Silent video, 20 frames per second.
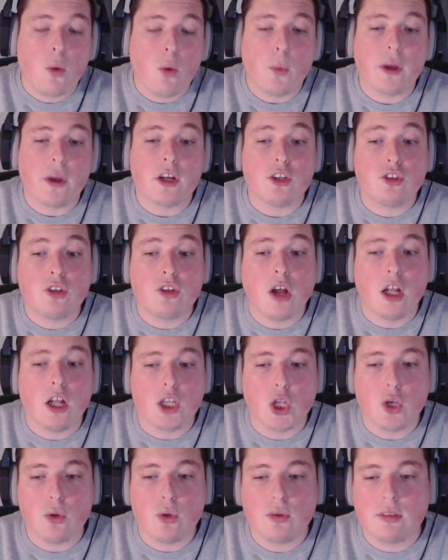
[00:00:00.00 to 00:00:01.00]
We're going to
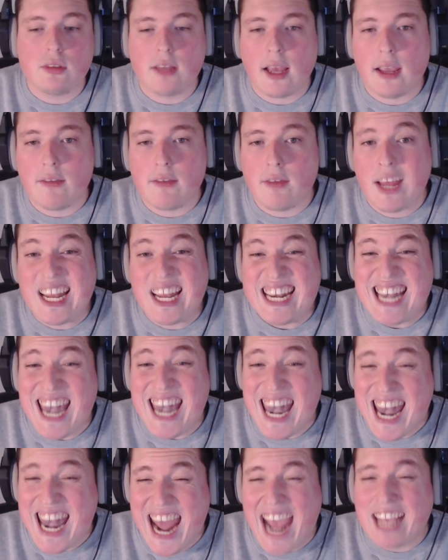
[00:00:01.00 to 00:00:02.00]
start a new save
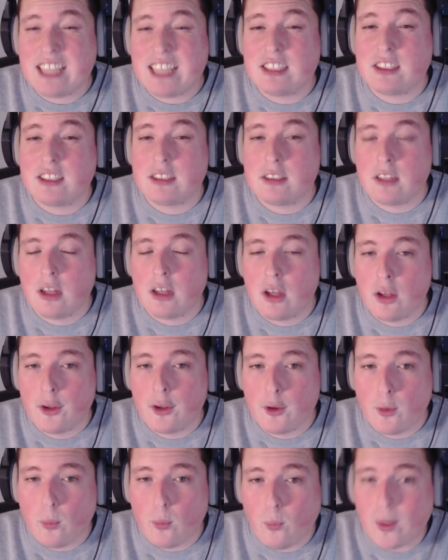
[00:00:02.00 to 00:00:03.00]
next
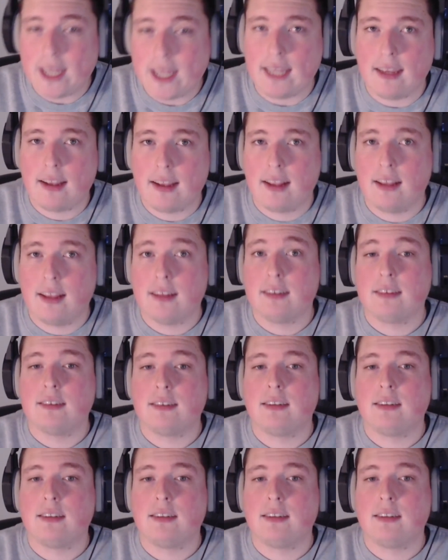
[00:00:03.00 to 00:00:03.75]
week.